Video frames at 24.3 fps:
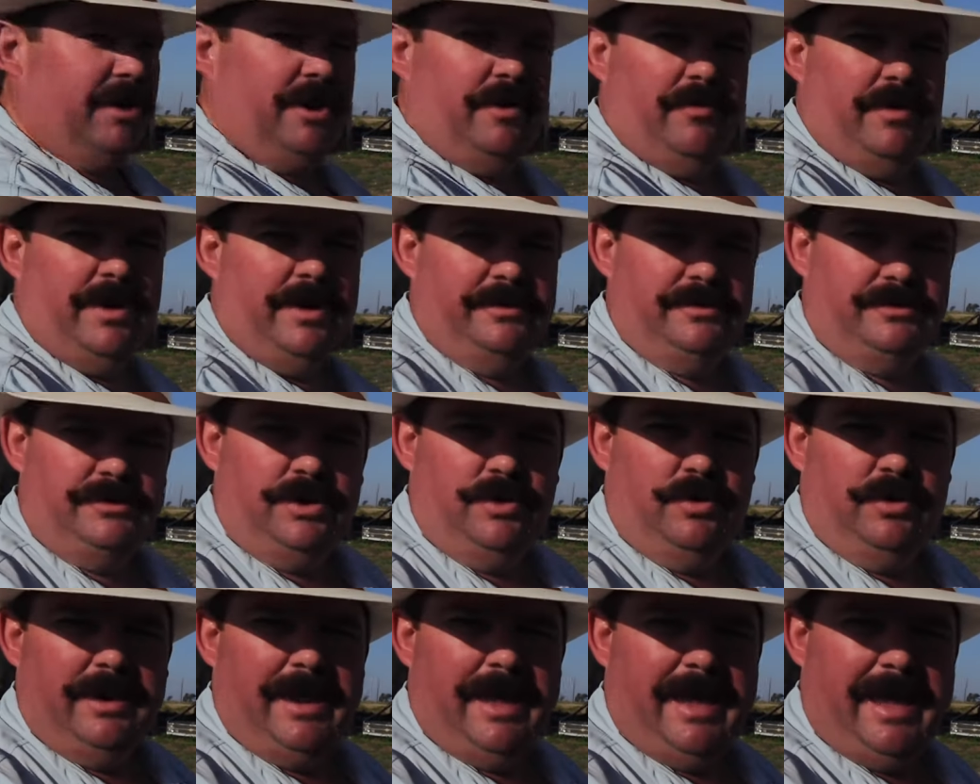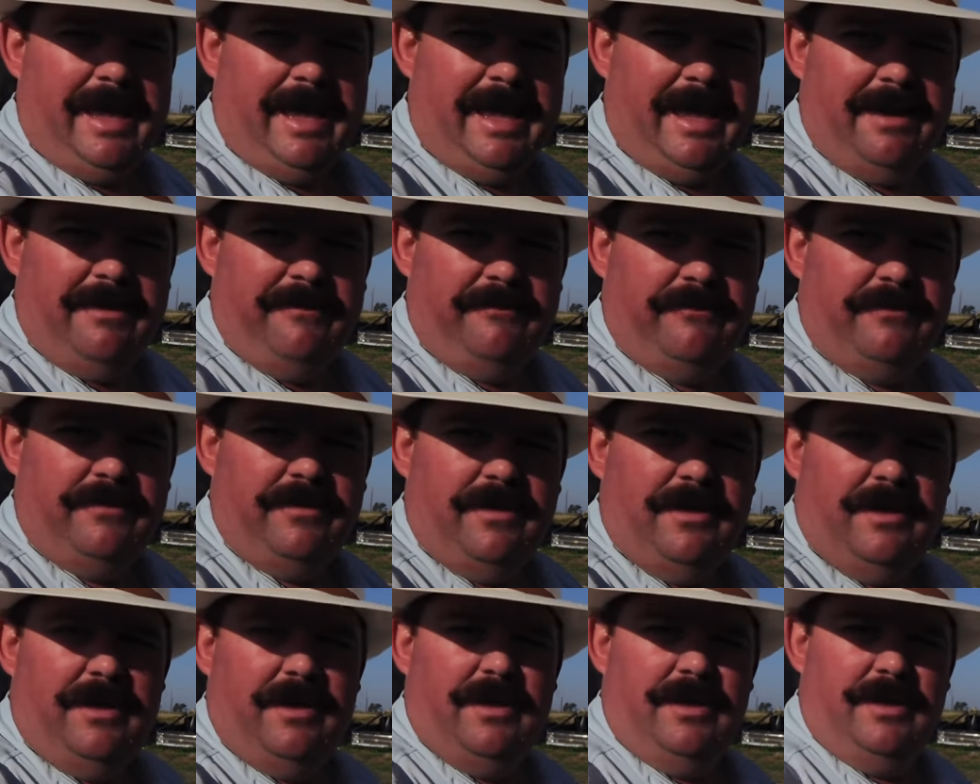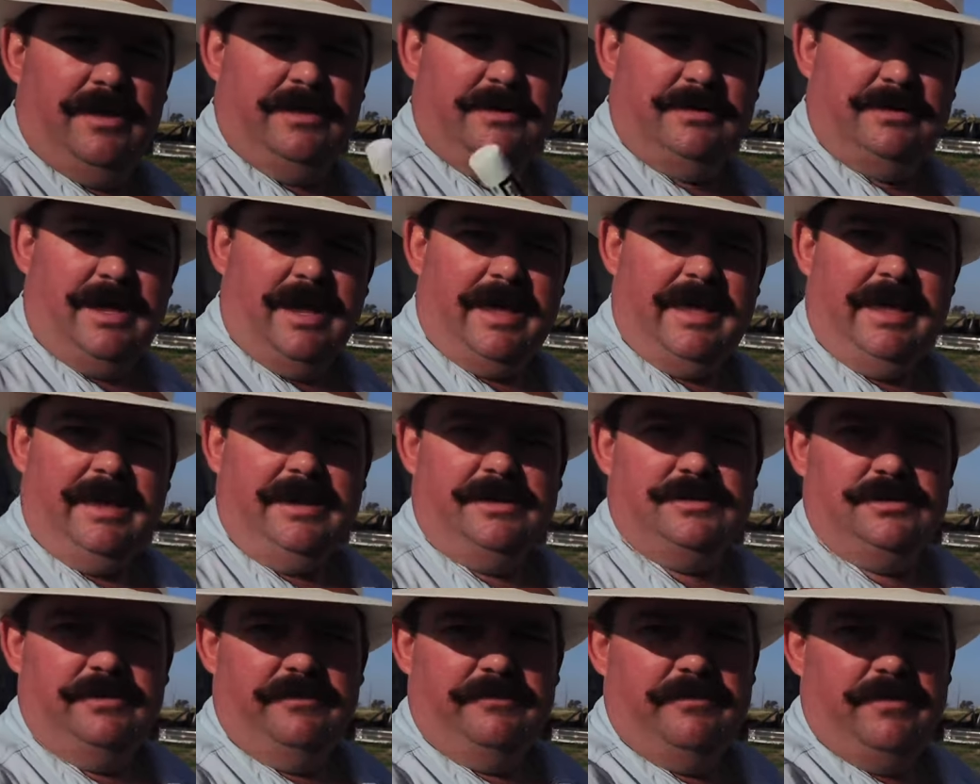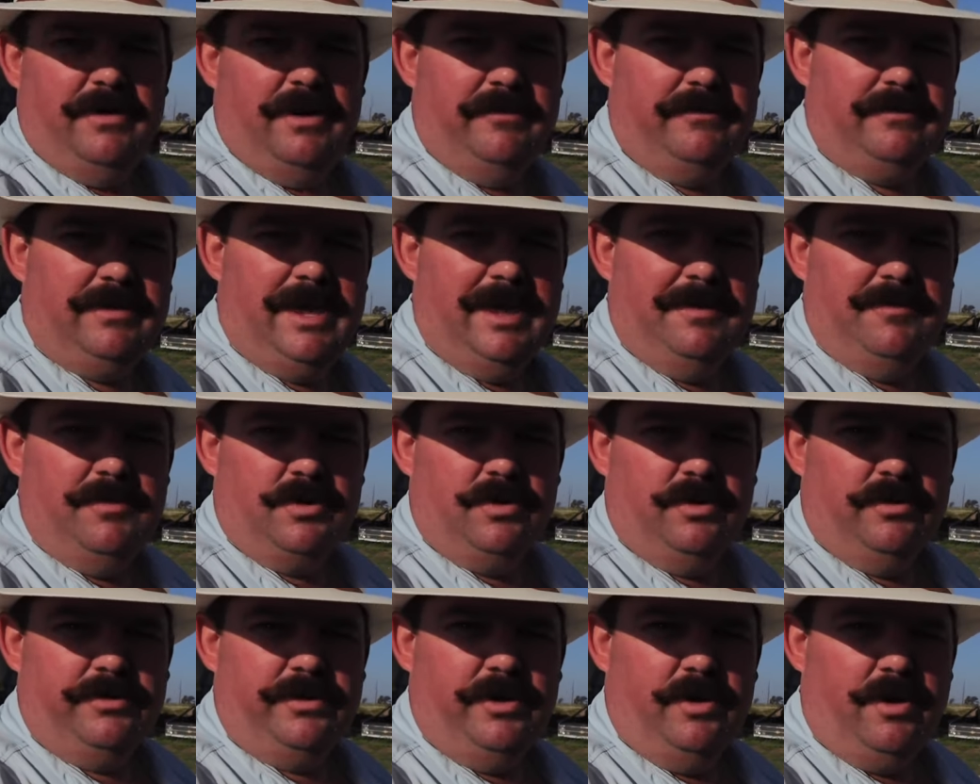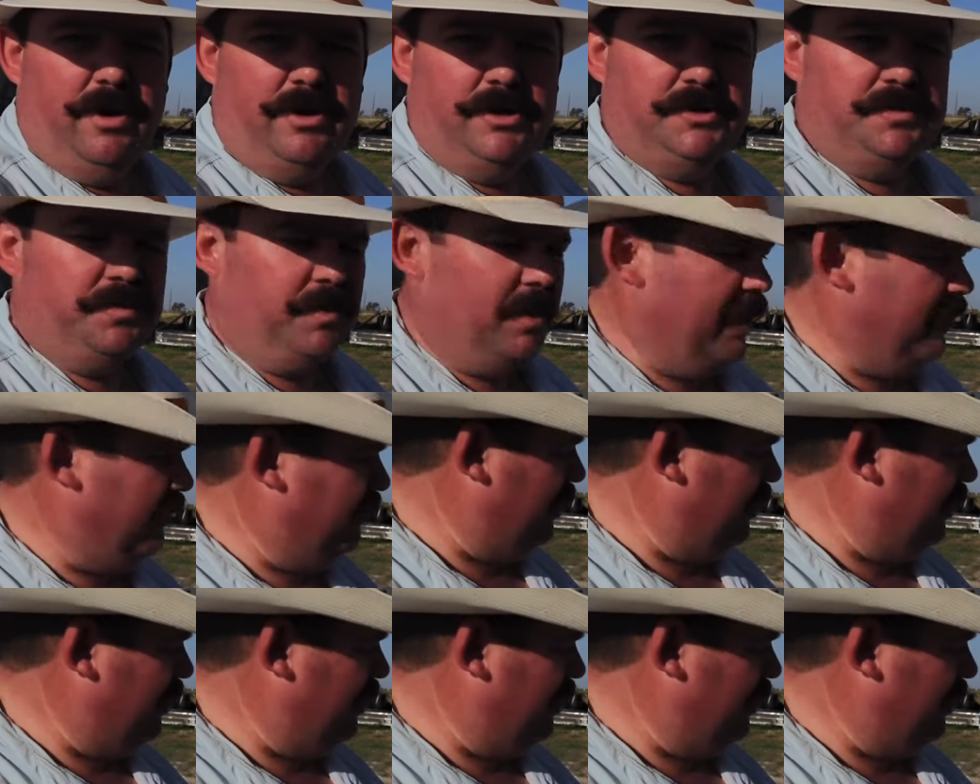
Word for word: gonna run two and a half tanks of, of chemical through our spray